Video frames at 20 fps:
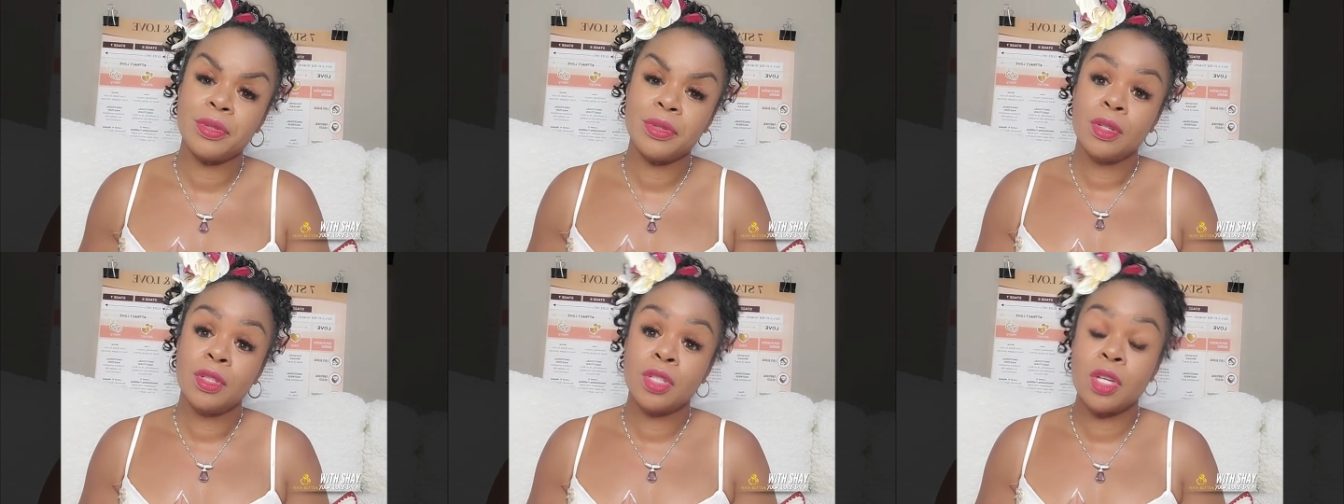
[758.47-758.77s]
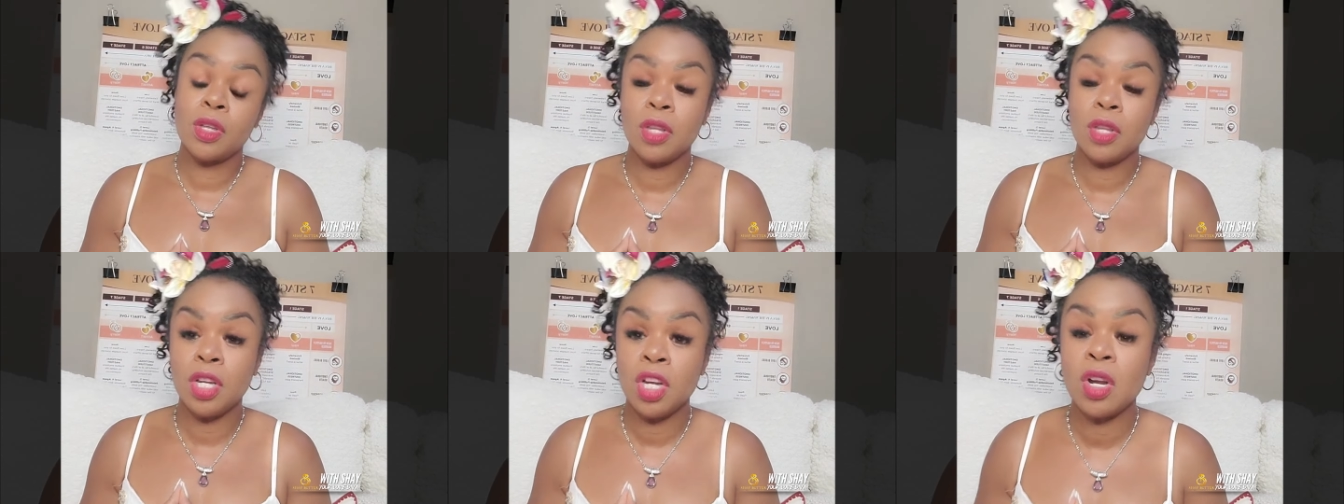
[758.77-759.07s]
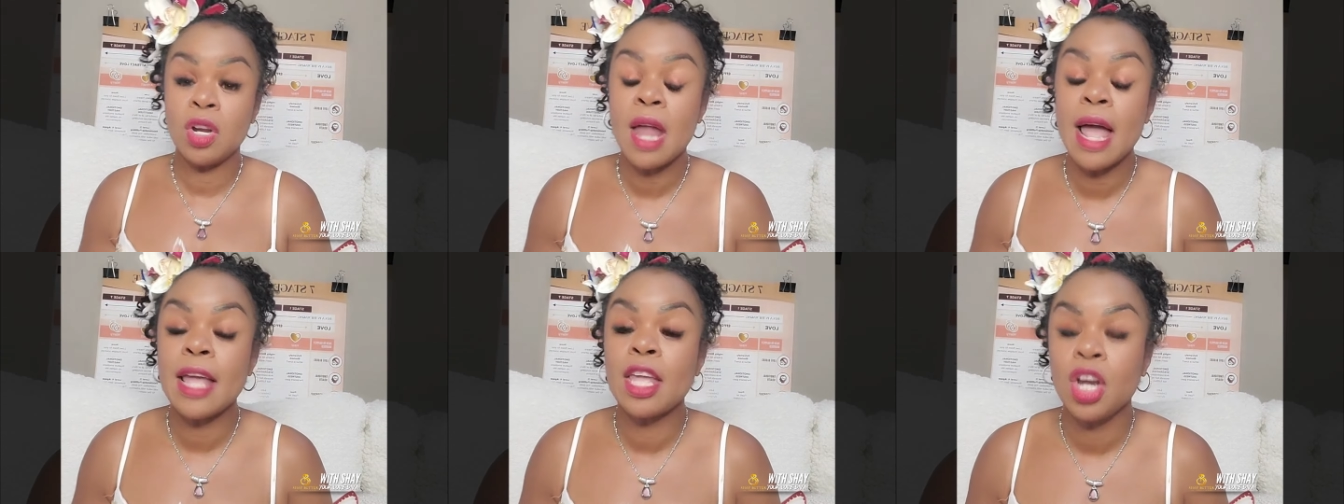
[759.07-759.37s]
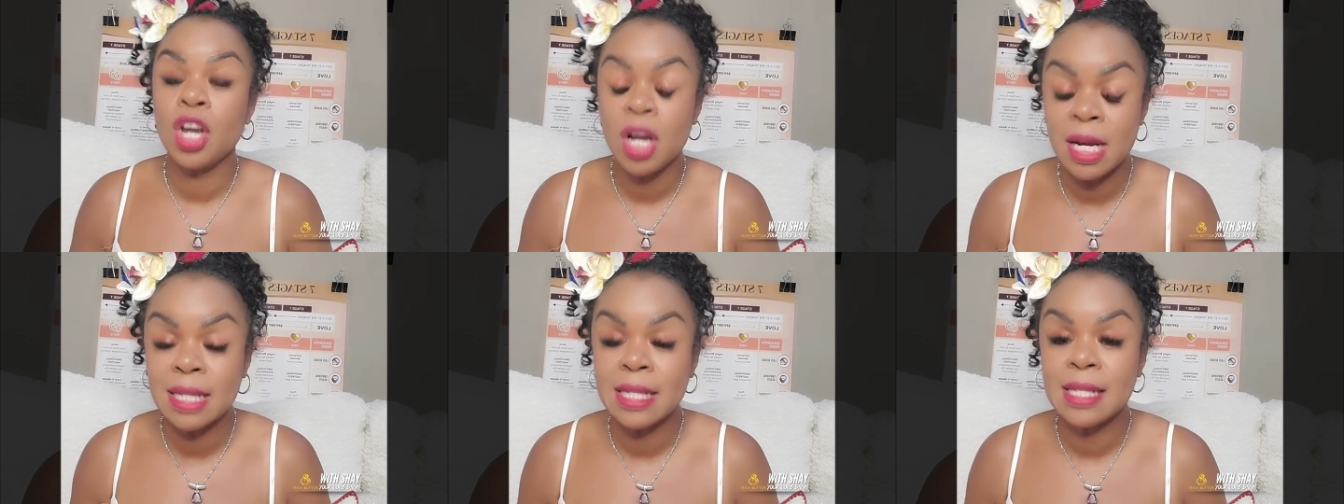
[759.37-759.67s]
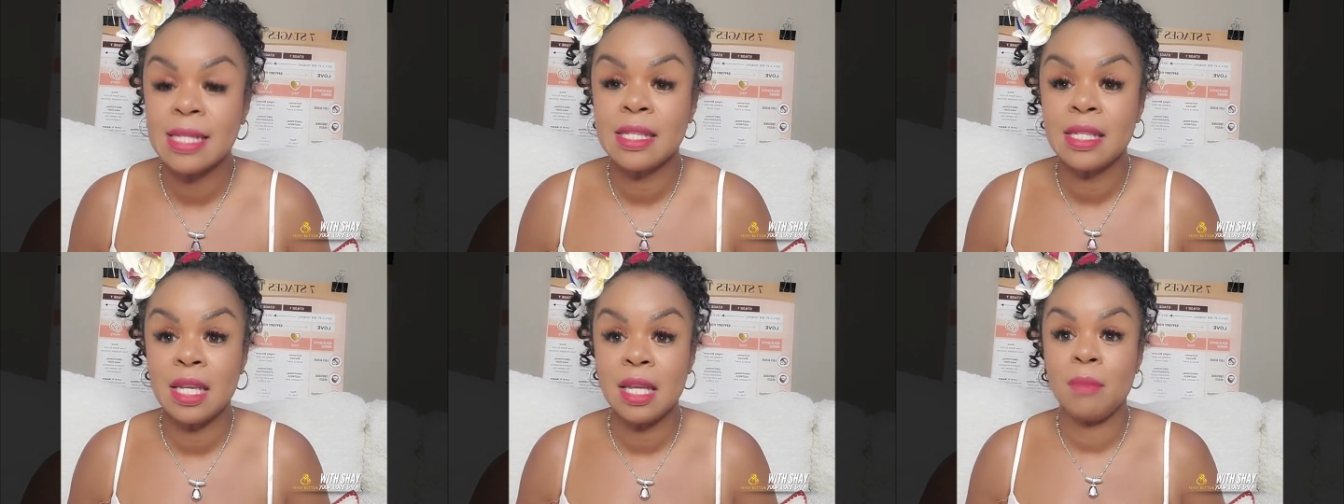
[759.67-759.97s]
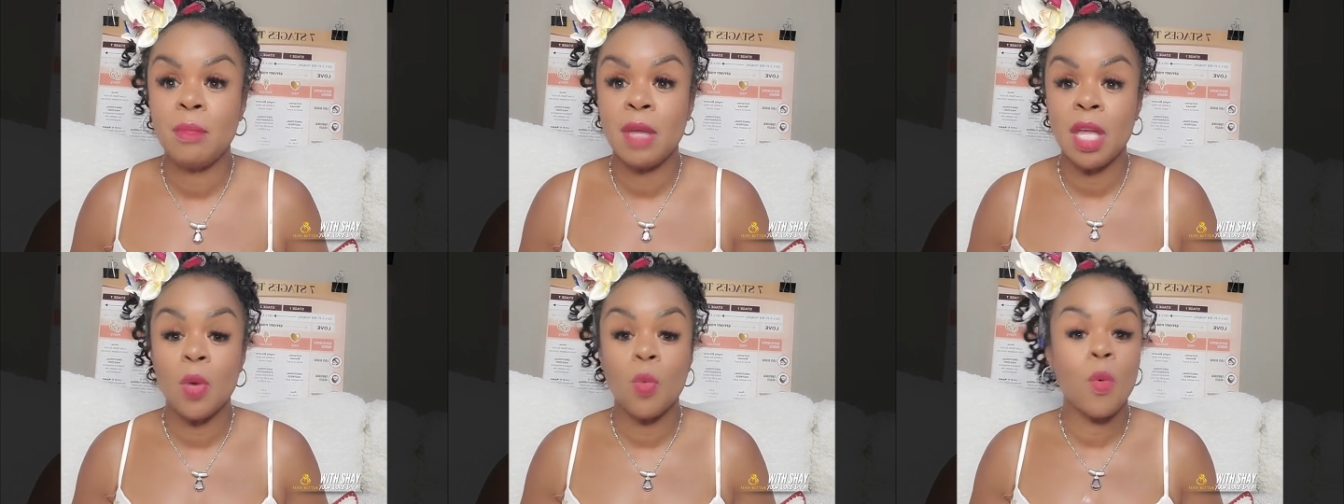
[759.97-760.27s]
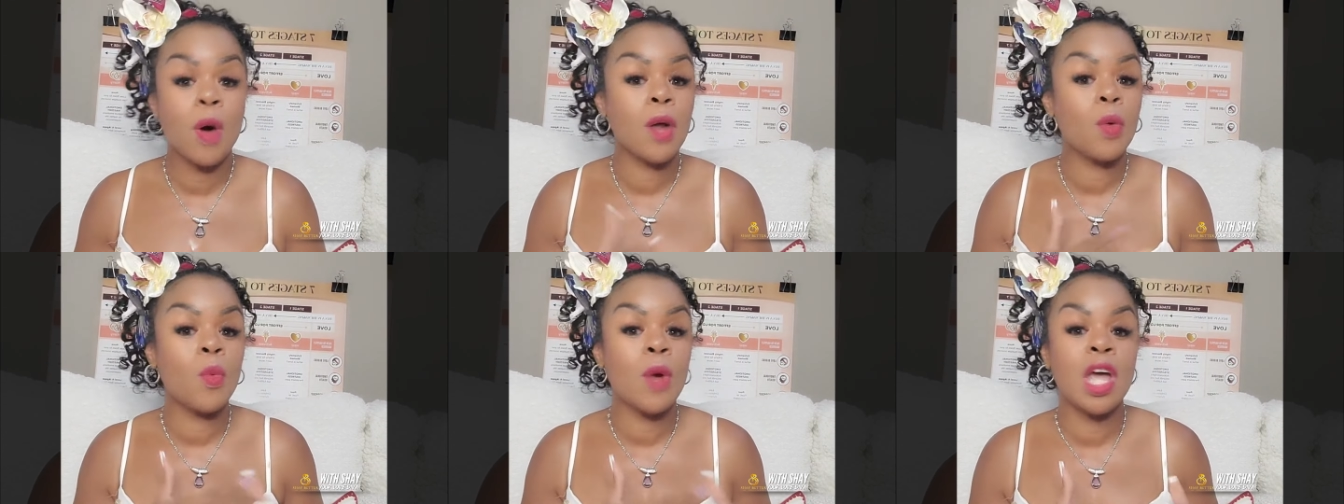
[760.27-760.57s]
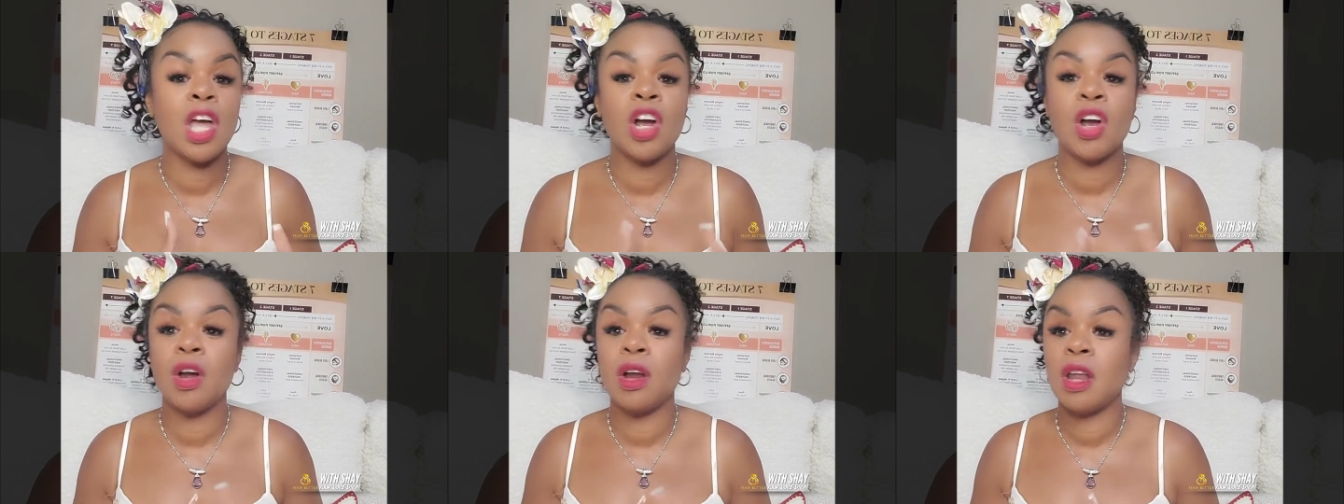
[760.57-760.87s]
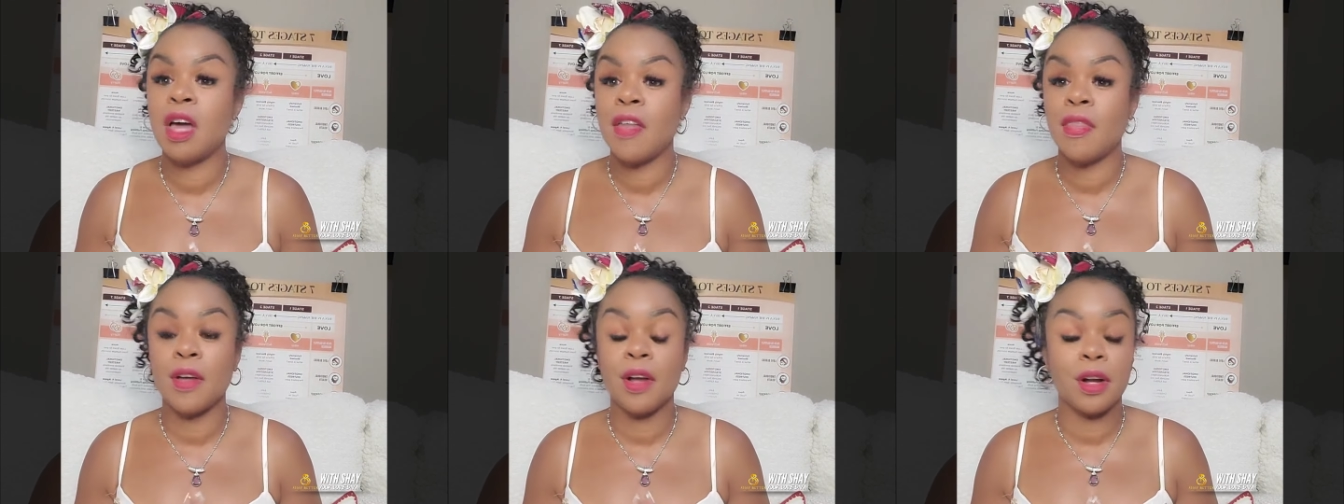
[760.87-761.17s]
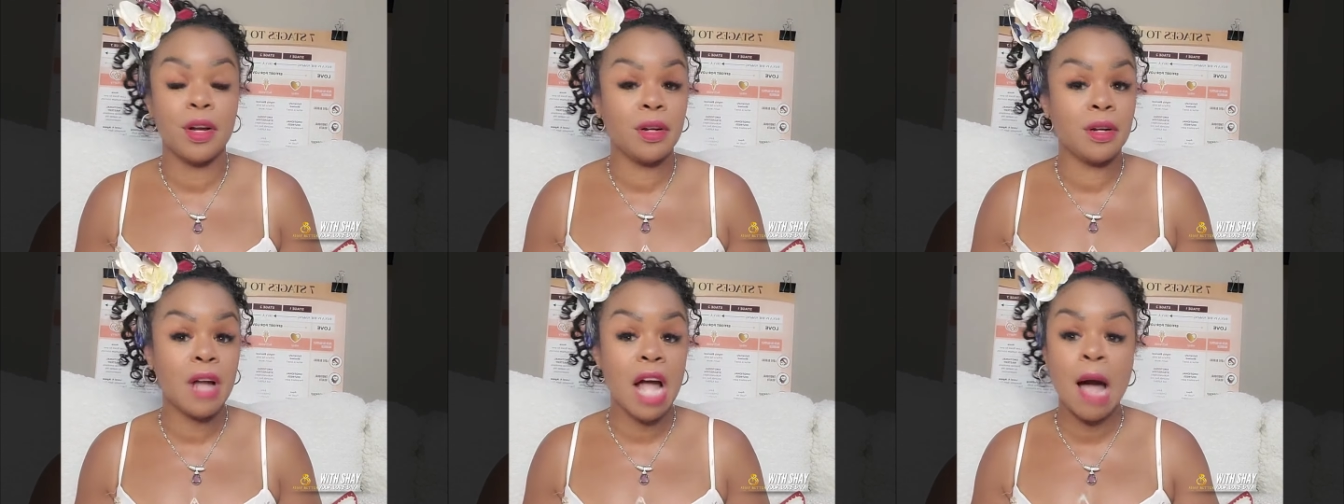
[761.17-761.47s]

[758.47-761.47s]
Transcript: So then you're like, you're going to see me one way or another.